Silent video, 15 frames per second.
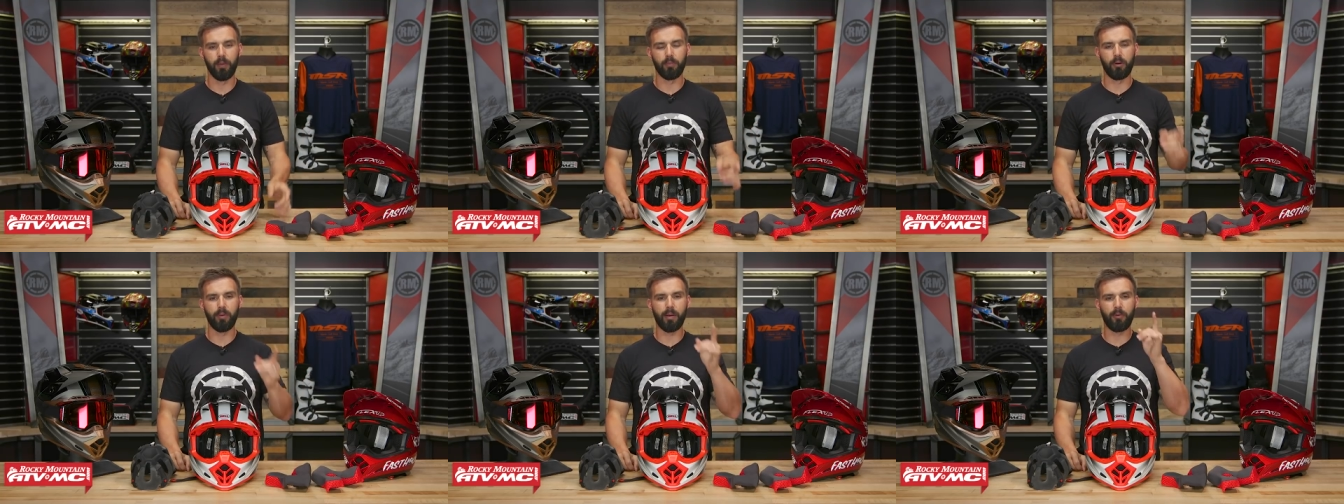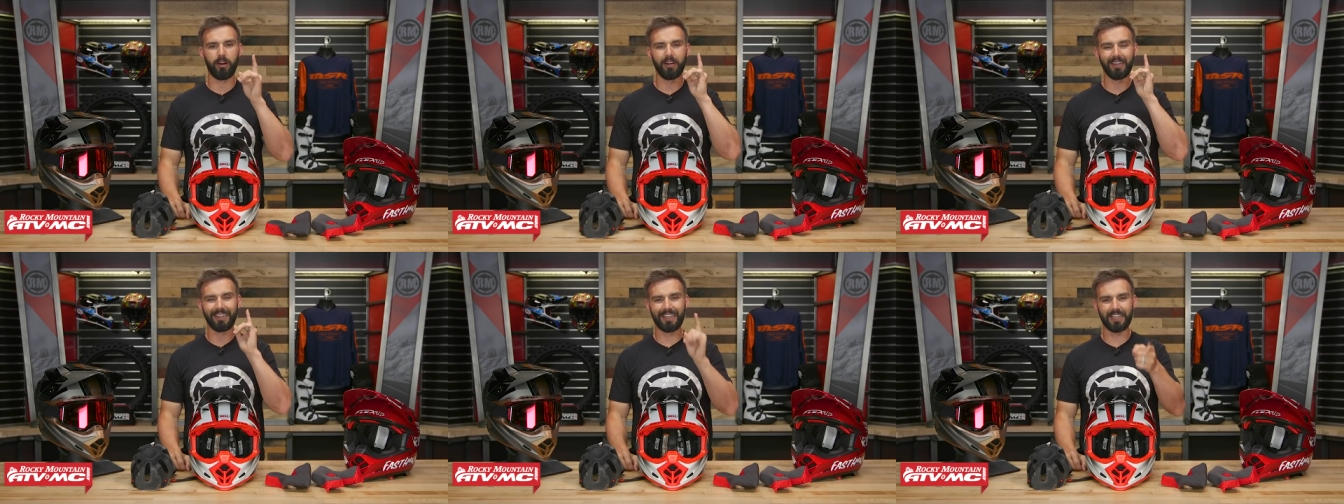But
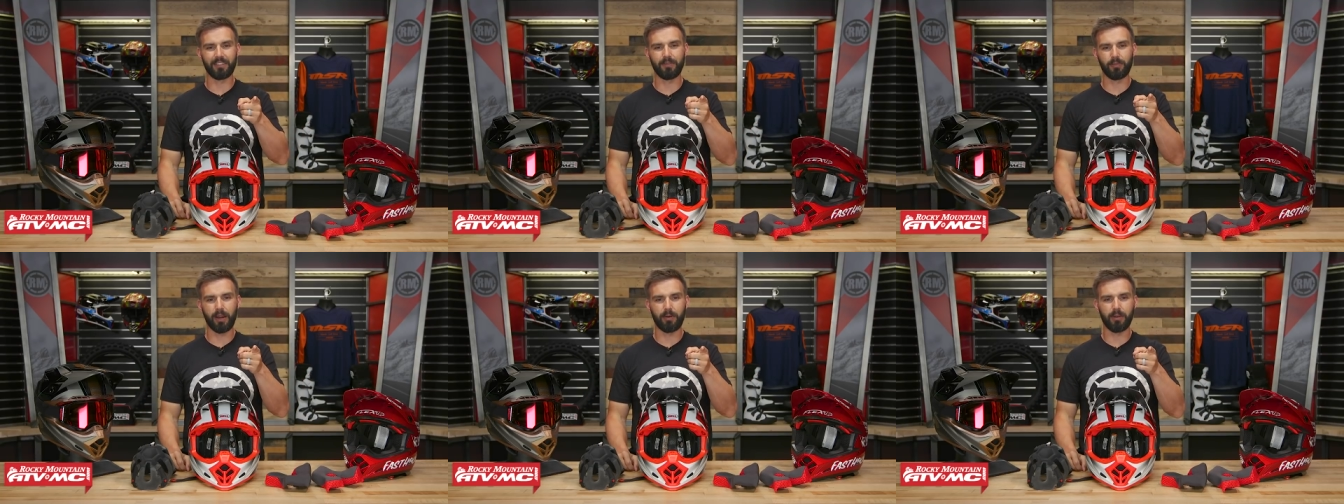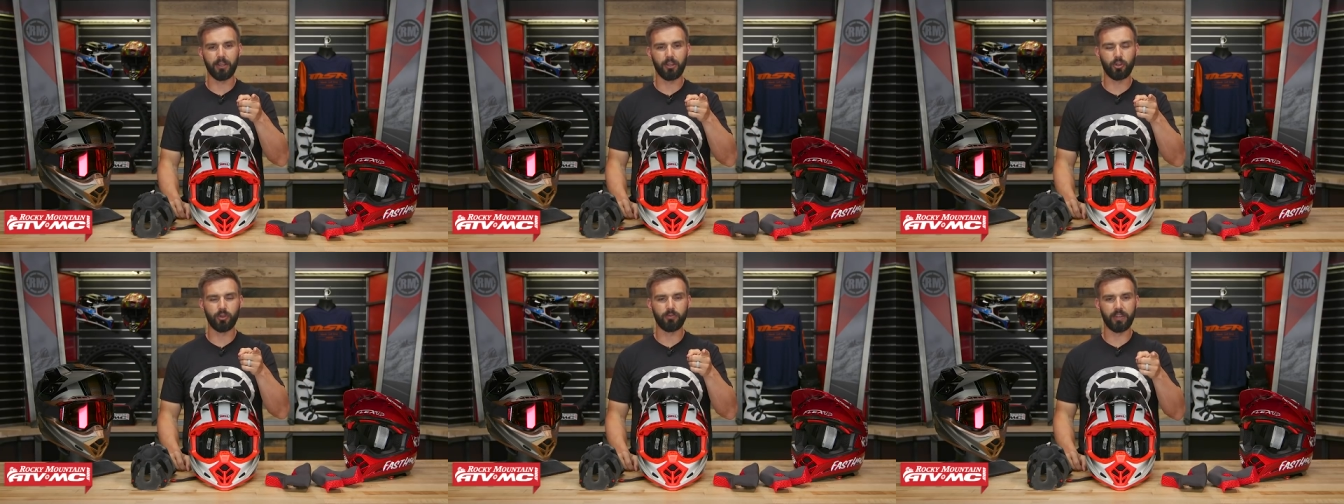remember, get subscribed to
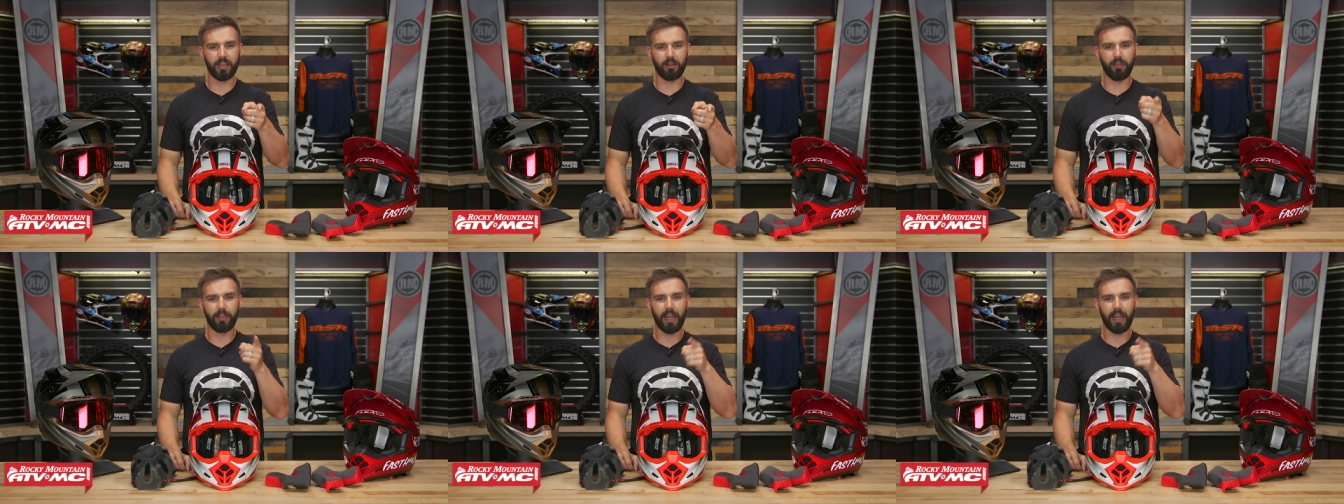our YouTube channel.